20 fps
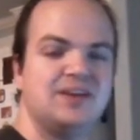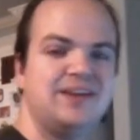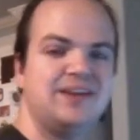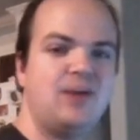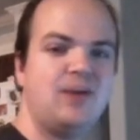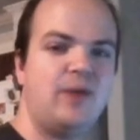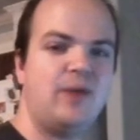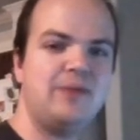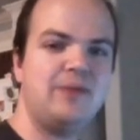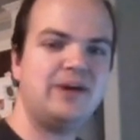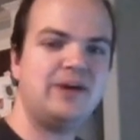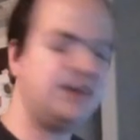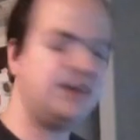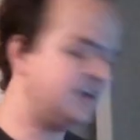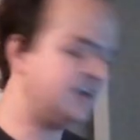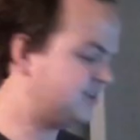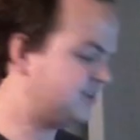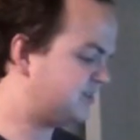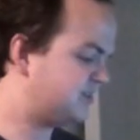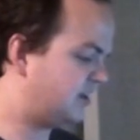Now, Waymon
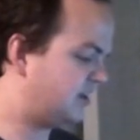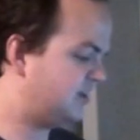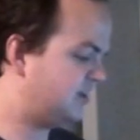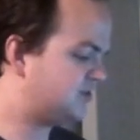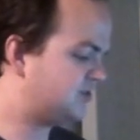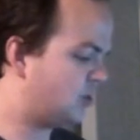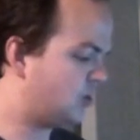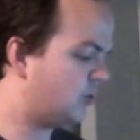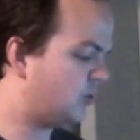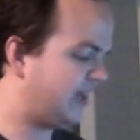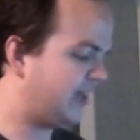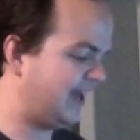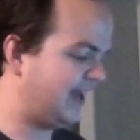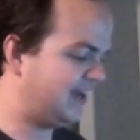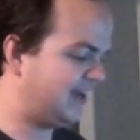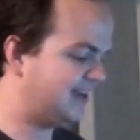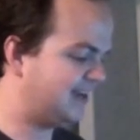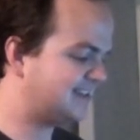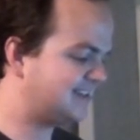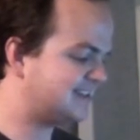is
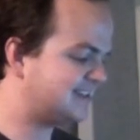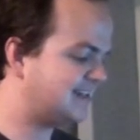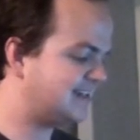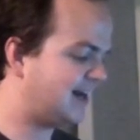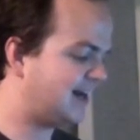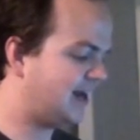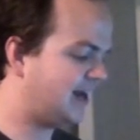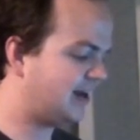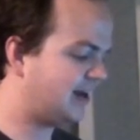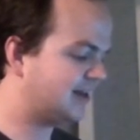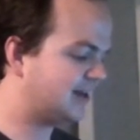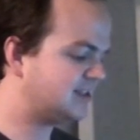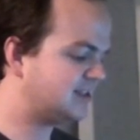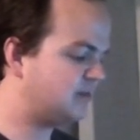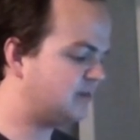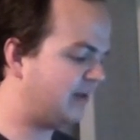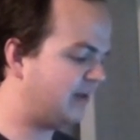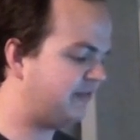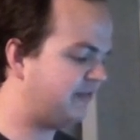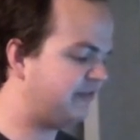okay. It's not, honestly,
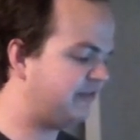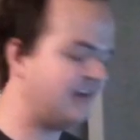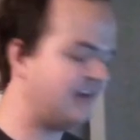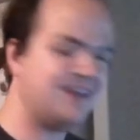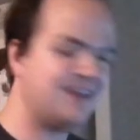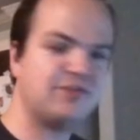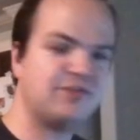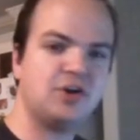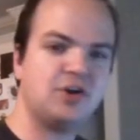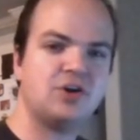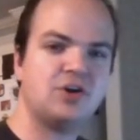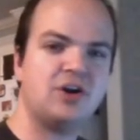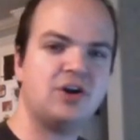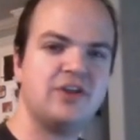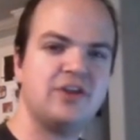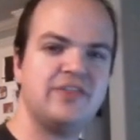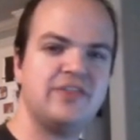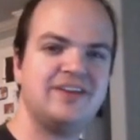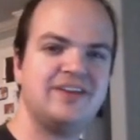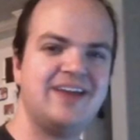my favorite card
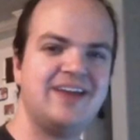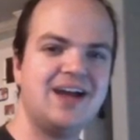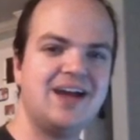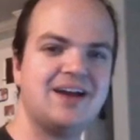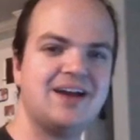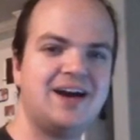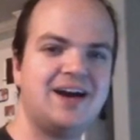in the deck.